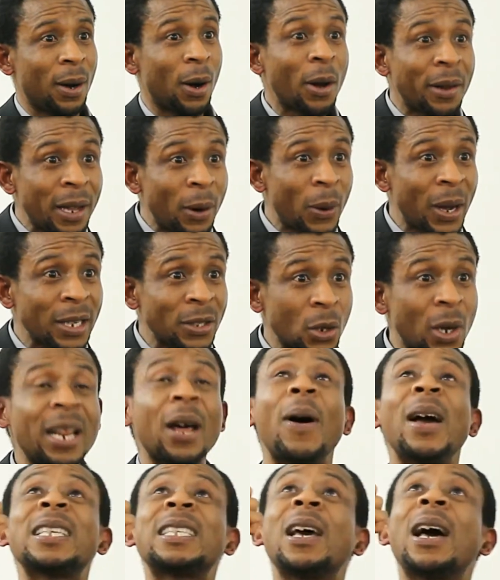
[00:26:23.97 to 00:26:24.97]

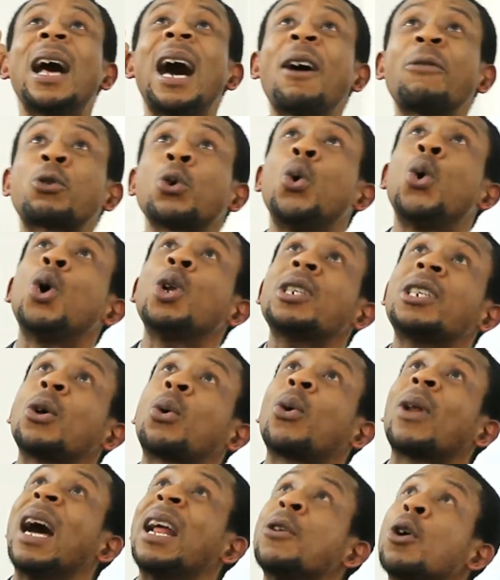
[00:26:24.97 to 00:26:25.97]
they'll have to hold the
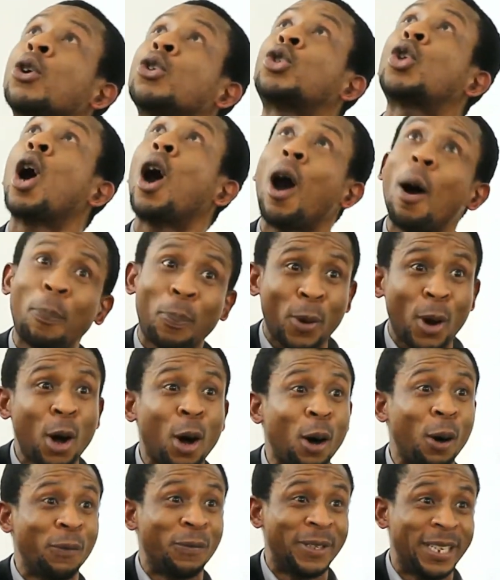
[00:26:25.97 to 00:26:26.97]
Quran on top
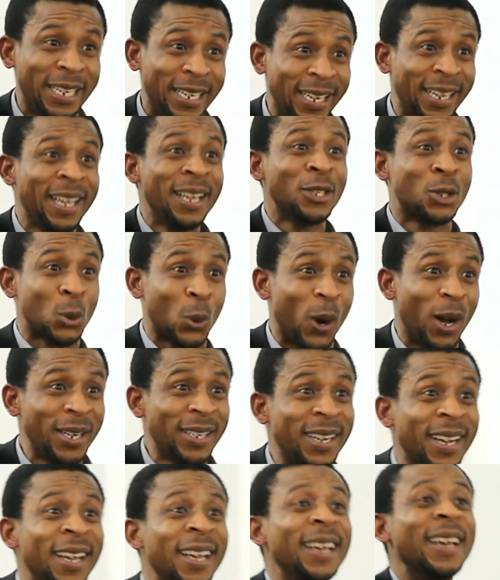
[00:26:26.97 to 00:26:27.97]
of the
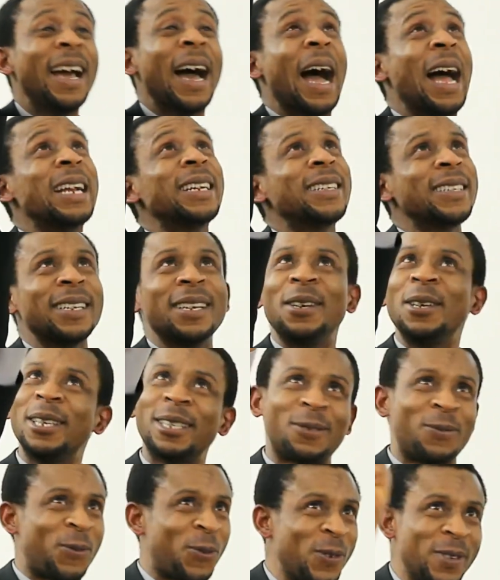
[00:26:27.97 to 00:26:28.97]
sword, and
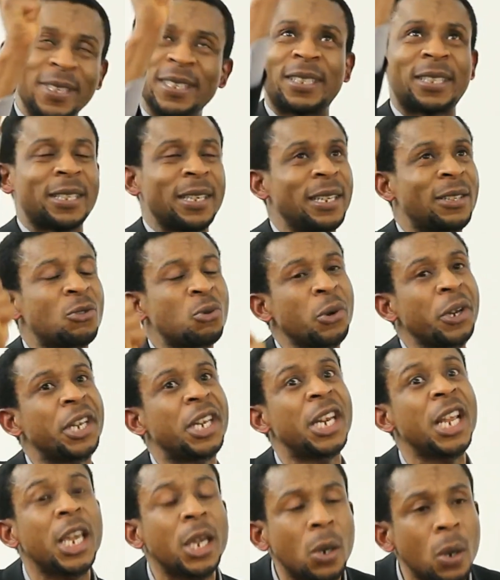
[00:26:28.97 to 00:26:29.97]
it's
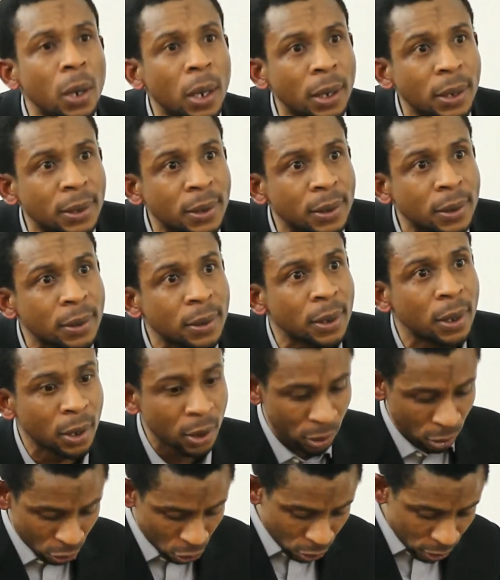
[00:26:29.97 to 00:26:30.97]
ridiculous.
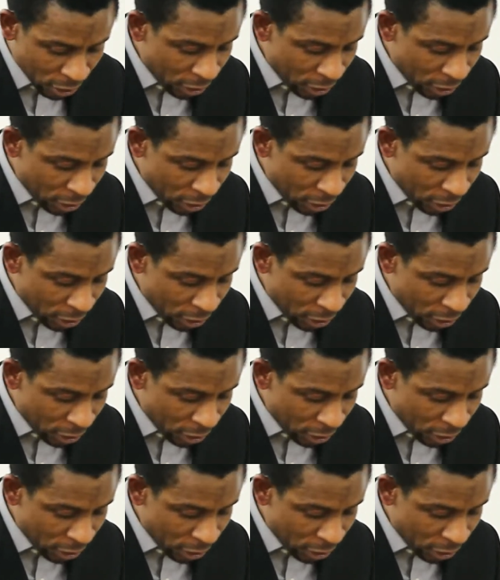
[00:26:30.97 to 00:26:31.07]
So